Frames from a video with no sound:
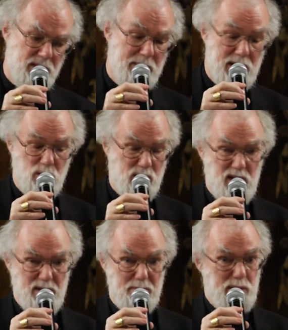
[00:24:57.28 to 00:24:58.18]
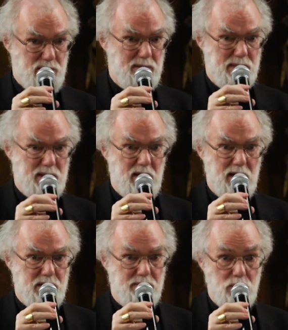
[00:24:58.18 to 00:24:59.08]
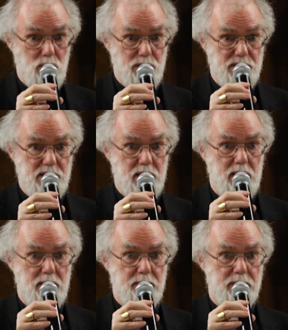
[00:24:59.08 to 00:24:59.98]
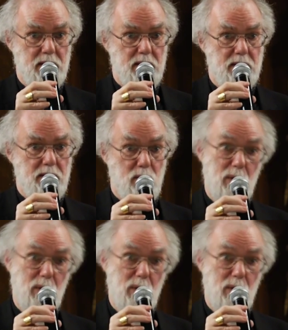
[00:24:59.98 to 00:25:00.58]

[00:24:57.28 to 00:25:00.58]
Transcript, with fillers: to me or to other bishops in the House of Lords, you know,